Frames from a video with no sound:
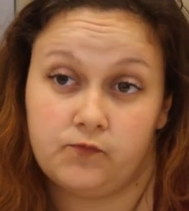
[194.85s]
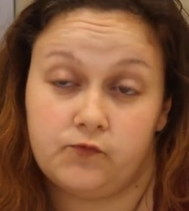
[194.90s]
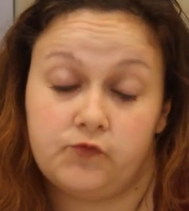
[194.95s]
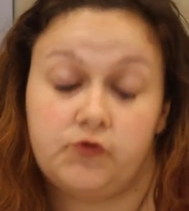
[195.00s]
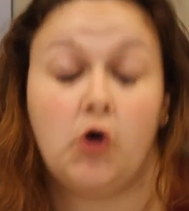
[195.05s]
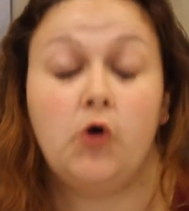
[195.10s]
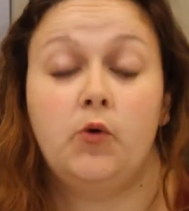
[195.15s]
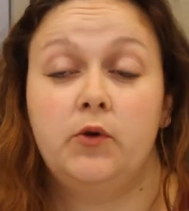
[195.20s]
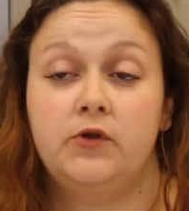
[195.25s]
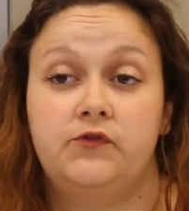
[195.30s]

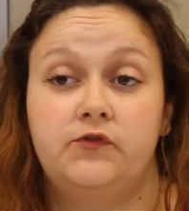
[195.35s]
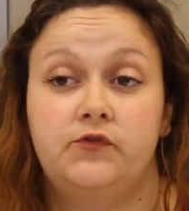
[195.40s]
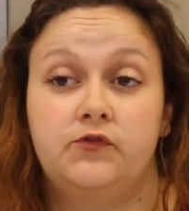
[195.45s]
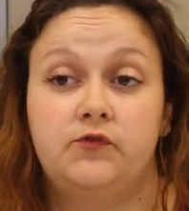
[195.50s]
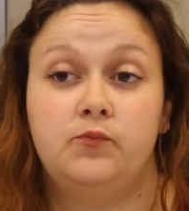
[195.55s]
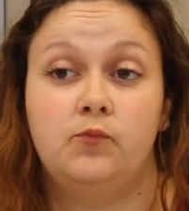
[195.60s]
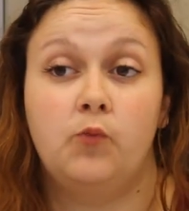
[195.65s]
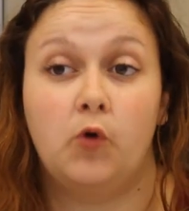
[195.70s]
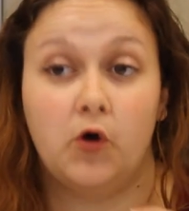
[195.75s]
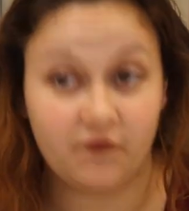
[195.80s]
So
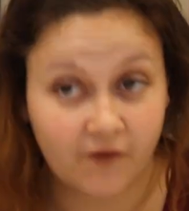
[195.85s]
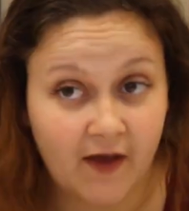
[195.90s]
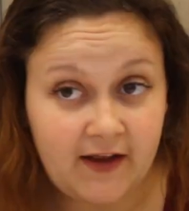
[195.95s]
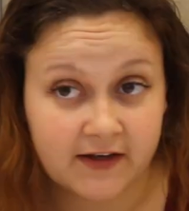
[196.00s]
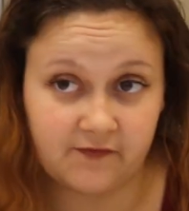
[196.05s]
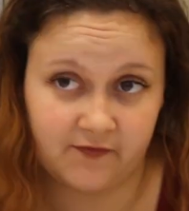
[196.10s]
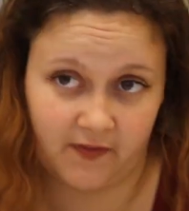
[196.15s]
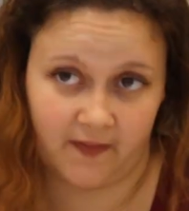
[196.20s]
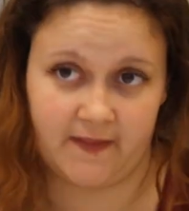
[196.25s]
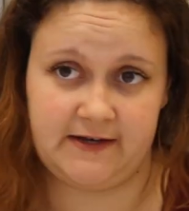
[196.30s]
it's more
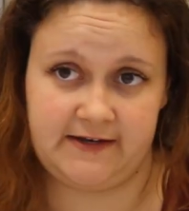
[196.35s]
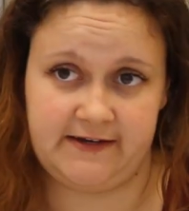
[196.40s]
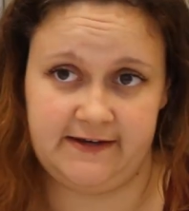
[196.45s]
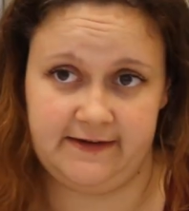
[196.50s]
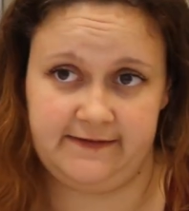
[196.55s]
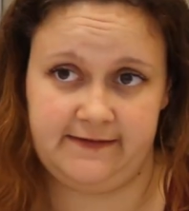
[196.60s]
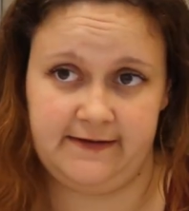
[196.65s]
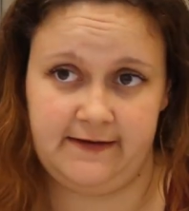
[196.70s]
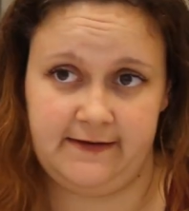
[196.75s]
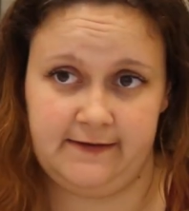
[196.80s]
effective than the
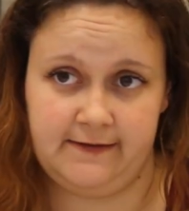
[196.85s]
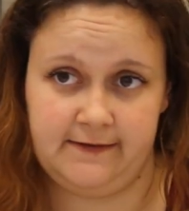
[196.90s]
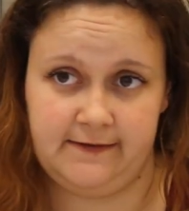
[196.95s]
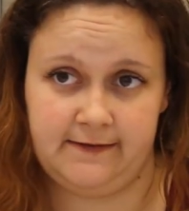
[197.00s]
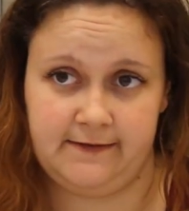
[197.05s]
TC?